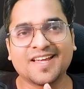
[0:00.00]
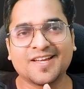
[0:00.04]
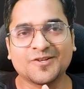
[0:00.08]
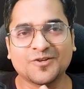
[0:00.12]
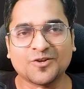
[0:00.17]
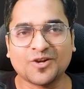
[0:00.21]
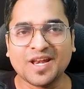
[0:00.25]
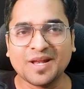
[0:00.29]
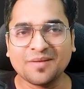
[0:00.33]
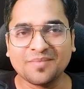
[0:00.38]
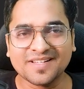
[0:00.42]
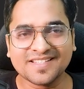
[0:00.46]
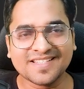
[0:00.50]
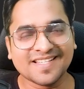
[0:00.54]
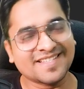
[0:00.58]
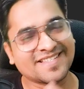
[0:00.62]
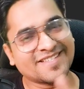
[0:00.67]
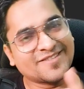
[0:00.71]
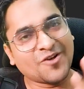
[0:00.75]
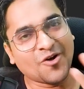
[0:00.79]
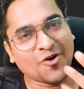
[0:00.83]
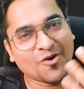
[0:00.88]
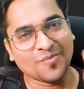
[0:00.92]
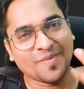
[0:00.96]
Your neighbor says,
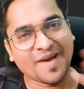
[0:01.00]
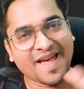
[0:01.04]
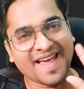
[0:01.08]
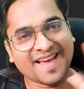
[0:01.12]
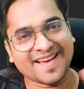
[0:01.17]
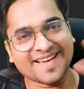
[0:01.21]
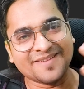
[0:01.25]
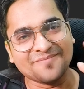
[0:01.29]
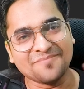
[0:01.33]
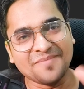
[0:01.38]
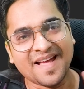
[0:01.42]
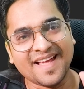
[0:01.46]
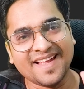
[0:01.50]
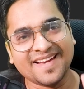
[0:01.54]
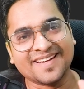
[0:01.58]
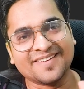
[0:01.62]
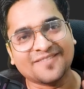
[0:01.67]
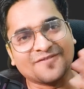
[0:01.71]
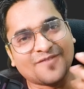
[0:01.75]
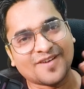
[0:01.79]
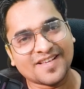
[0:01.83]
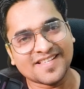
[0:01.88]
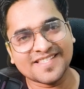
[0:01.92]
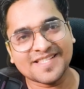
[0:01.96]
go back,
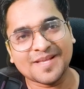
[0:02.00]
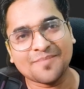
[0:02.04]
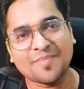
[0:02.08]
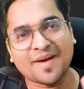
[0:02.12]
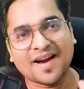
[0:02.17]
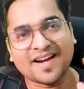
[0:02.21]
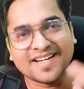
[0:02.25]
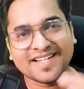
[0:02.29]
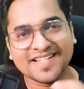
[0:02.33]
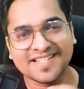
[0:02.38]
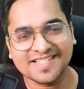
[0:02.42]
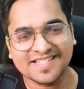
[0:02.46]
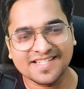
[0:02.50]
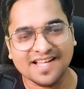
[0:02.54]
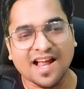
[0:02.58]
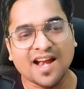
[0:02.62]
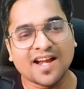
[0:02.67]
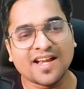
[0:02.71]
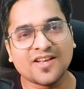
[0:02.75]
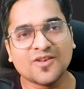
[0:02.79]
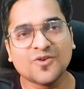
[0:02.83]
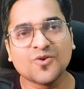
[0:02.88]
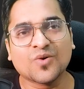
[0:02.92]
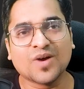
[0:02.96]
man. Once the party
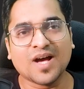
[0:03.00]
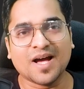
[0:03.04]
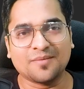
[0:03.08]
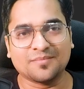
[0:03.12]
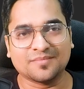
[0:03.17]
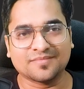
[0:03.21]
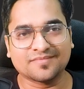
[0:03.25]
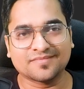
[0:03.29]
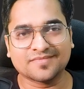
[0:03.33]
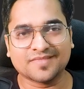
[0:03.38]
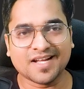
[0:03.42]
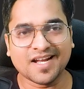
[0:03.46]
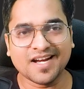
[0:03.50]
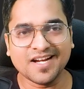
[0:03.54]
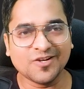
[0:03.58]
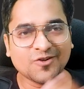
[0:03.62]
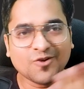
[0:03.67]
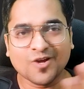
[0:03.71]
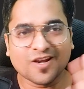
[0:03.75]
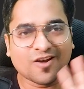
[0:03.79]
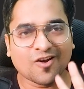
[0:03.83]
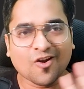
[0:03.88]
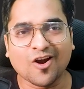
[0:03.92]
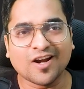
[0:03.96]
start, you come, right? You
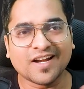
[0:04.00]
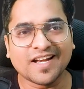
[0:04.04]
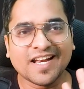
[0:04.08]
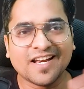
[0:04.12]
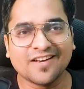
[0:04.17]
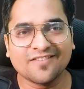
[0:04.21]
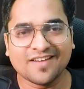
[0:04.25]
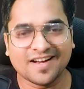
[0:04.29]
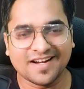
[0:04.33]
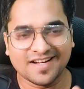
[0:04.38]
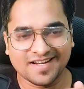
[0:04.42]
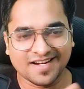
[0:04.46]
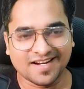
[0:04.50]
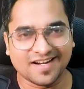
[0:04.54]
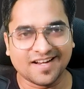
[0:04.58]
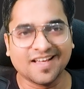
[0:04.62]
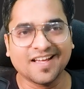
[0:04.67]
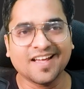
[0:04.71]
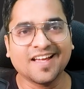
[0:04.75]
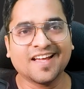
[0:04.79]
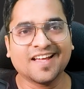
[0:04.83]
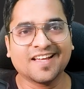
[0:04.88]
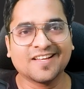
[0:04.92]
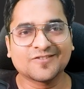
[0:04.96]
are not invited.
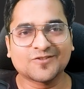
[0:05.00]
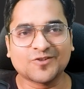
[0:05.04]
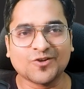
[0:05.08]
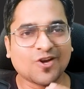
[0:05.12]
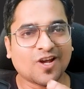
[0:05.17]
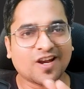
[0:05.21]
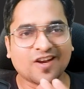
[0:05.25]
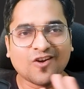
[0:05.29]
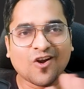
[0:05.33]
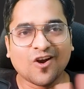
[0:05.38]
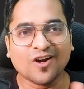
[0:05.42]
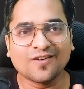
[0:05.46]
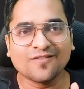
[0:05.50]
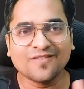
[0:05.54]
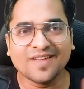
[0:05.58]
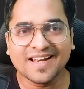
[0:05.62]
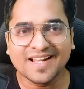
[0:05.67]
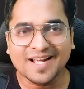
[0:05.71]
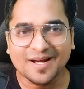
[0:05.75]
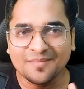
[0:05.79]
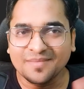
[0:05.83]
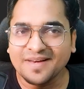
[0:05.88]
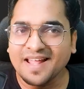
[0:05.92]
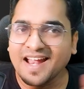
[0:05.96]
So you are not
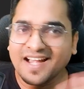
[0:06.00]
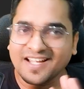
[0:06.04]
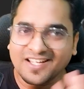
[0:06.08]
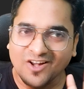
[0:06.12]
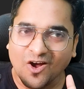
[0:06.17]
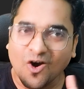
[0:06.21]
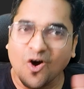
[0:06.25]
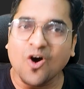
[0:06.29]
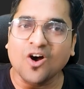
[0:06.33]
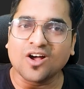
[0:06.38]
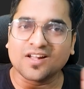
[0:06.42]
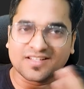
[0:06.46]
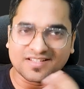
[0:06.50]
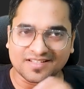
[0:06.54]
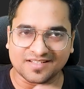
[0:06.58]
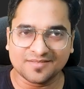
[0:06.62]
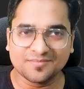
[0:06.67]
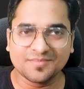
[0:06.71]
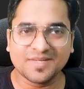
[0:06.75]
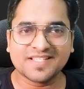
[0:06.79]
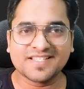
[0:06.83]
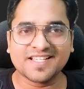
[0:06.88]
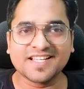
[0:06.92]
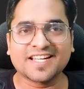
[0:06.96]
welcomed at all,
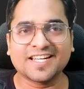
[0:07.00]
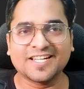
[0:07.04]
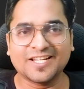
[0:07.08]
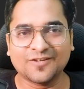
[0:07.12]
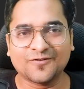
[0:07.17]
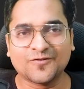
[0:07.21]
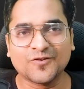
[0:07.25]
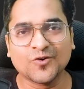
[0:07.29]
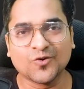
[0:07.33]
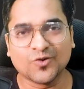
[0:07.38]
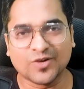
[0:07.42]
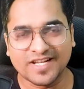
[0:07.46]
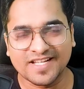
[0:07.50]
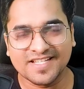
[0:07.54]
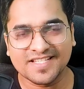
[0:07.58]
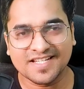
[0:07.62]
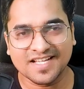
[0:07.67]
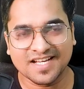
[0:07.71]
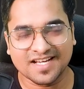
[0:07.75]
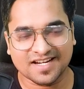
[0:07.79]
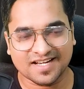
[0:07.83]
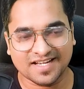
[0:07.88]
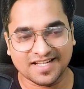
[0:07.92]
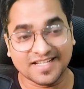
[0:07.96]
basically, if you reached
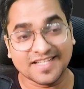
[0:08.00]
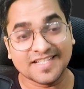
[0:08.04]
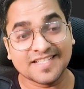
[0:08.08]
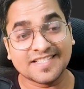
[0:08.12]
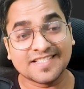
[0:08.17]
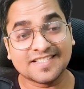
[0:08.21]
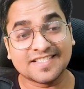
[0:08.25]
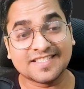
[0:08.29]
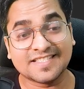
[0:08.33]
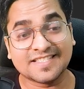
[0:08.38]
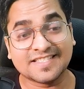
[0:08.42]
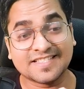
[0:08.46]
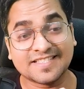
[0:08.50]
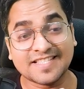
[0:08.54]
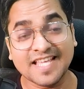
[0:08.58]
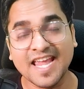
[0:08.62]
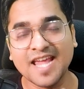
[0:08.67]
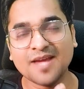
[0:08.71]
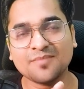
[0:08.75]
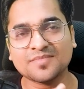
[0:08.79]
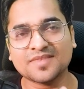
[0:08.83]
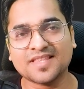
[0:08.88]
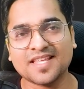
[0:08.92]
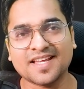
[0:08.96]
early.
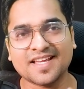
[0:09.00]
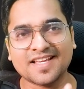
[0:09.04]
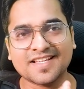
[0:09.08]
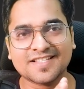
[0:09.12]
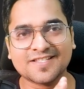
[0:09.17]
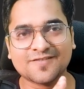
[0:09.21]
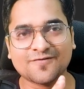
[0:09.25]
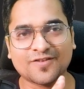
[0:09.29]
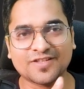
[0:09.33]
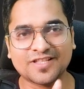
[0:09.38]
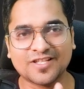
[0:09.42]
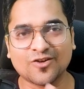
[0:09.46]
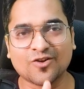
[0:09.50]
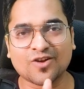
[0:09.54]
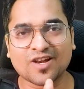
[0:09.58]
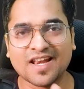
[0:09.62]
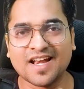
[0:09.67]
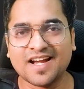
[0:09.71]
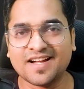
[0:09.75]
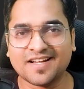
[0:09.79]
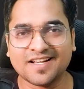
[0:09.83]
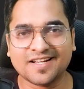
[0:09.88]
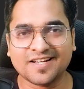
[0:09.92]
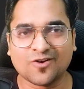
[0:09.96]
Same thing is with your
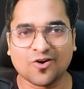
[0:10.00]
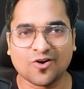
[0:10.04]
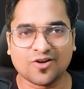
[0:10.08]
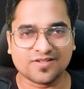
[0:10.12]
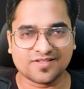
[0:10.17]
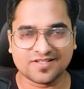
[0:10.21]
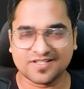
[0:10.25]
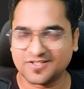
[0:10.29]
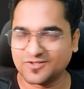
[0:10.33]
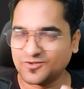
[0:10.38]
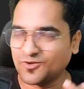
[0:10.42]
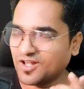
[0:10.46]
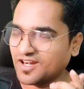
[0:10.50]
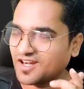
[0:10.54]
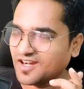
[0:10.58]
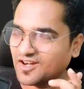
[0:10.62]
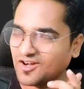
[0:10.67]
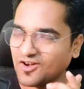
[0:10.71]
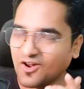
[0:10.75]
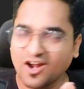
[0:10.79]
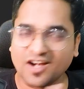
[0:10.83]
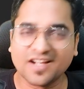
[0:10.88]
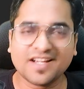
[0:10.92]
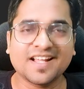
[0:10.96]
let in const. You are
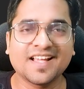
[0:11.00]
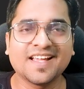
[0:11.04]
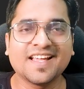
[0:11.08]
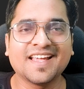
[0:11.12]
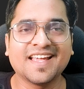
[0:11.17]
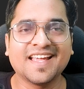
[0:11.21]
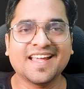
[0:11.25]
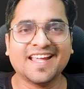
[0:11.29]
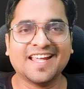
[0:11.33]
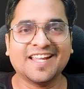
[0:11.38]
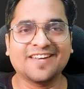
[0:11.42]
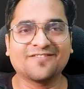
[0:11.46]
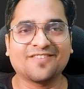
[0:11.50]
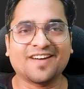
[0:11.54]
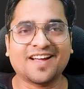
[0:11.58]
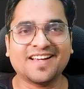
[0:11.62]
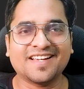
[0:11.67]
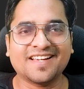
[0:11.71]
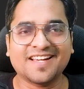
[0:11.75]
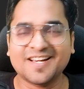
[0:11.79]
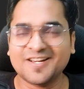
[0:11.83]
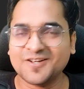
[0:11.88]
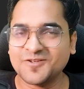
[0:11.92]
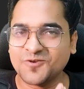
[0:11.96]
not
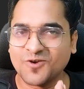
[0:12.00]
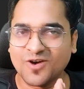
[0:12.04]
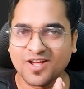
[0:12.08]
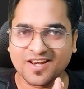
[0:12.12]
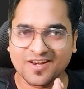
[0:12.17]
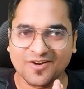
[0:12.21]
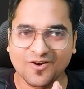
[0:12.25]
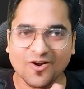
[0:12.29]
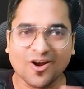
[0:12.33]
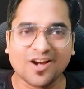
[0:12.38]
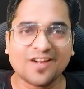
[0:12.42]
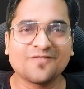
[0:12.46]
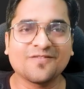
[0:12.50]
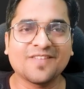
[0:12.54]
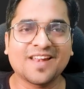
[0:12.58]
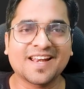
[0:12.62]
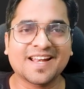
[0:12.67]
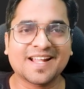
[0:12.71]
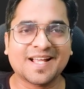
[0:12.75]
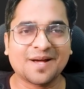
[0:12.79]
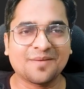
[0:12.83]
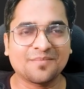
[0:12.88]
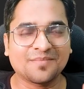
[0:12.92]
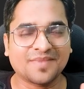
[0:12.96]
invited, you are not
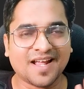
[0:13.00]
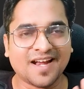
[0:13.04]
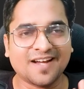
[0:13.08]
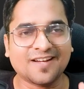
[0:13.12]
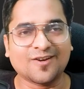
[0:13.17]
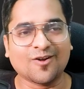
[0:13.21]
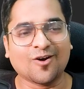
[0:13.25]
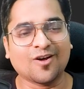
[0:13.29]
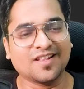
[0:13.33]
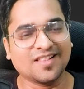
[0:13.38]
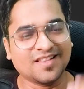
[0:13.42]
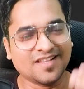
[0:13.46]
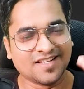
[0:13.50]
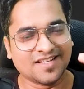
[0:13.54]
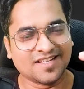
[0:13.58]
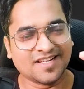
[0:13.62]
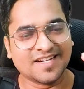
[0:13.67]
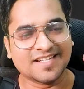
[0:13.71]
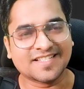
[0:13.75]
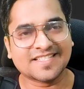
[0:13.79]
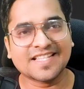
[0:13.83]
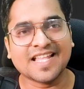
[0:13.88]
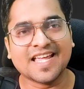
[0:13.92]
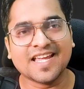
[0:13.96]
welcomed at all.
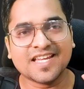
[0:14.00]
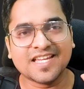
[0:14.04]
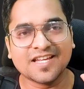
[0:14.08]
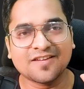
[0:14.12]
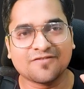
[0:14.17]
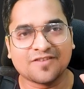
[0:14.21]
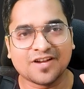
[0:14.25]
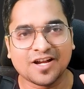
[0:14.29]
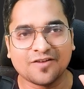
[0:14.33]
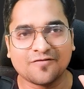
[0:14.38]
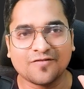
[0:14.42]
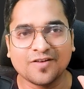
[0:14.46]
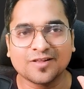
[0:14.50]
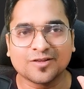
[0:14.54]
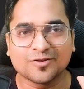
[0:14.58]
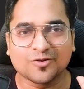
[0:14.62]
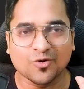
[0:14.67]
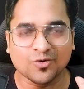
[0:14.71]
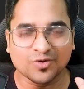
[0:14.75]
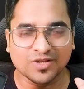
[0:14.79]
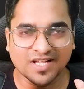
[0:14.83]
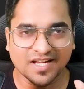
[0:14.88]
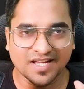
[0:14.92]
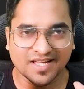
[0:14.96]
It's like it will
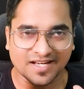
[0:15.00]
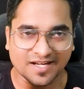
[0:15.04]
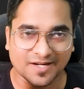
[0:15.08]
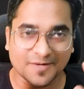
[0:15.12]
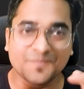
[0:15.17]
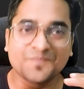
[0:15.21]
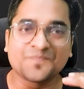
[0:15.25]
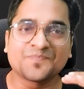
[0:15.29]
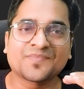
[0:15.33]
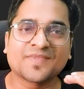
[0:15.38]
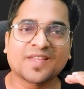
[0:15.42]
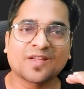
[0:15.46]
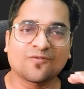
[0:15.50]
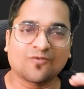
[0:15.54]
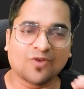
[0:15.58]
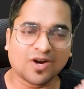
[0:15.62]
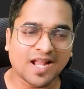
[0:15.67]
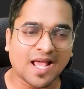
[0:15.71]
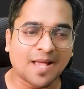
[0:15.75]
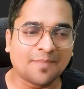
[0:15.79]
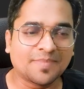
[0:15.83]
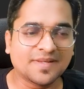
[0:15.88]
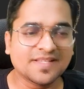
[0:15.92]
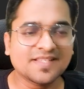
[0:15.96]
throw the error. What
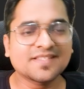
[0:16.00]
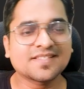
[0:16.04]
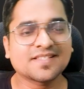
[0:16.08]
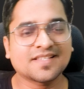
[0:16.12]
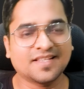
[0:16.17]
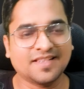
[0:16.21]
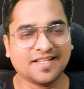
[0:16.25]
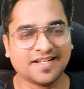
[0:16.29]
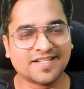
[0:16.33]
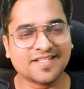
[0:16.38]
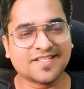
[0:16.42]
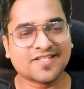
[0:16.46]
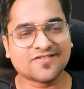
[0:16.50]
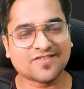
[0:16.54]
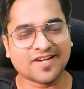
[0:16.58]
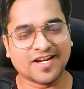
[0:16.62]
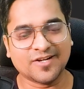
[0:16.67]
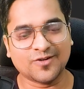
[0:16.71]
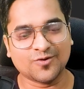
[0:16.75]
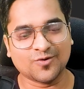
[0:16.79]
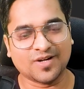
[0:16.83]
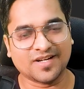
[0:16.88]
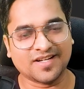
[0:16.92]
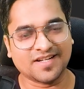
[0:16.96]
happens? Let's try
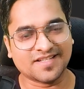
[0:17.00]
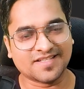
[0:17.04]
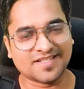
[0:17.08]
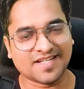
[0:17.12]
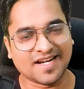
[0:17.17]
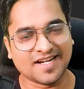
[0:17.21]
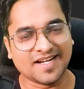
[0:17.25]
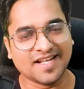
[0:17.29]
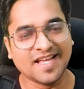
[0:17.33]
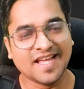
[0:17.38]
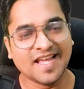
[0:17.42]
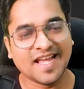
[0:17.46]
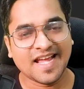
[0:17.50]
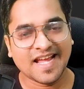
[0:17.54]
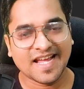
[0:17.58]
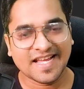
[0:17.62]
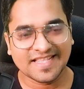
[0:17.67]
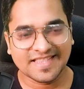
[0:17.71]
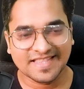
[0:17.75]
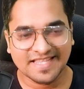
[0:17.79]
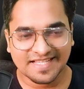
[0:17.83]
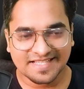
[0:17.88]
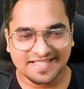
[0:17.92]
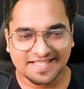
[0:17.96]
to understand.
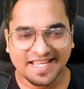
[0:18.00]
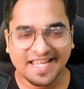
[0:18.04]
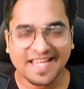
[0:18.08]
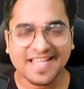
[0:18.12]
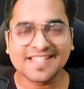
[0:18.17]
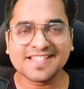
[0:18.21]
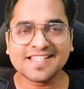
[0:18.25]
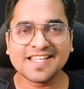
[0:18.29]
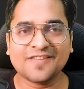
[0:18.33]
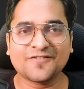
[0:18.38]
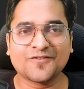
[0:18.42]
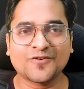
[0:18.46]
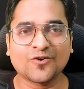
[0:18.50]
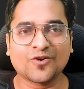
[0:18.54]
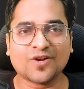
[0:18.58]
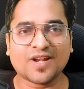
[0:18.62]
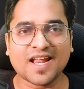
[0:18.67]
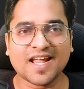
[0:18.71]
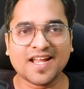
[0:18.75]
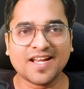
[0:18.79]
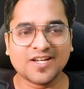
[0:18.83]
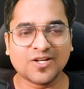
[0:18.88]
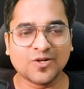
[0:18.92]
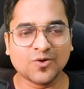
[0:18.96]
In this case, if you
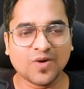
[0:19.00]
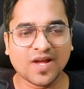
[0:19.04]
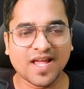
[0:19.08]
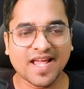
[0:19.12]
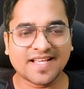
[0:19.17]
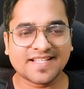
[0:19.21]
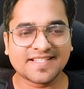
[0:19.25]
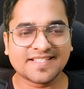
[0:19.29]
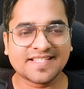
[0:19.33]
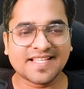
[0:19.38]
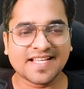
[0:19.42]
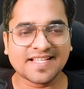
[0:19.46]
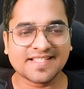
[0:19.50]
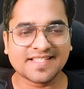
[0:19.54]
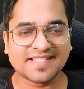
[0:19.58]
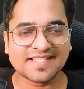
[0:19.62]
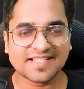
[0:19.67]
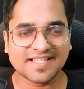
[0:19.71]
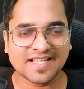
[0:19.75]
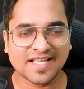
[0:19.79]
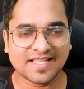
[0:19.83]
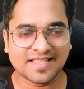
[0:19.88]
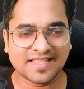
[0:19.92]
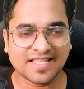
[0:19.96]
try to
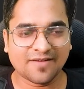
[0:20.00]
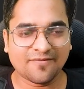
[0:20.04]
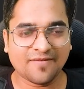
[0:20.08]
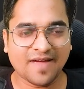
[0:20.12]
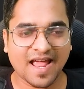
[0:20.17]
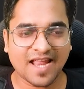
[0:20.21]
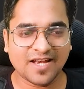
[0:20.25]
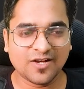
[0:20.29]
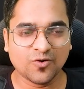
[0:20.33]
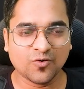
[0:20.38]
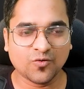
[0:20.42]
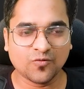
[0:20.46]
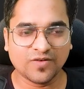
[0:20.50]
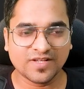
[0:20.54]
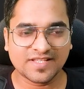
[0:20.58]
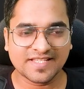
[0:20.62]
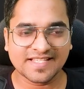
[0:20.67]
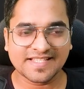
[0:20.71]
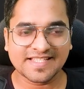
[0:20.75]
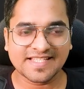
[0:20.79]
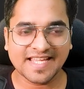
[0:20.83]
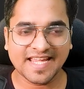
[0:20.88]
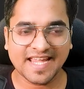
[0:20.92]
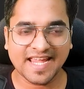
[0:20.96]
access the value which
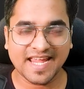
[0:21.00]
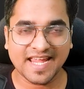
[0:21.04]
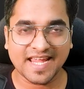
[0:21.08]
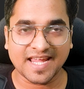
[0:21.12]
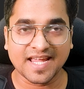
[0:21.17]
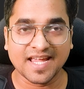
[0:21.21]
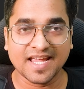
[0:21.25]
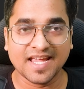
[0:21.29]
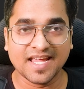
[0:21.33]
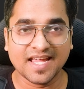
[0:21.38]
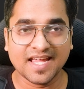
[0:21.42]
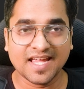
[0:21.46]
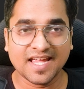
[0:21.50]
is a,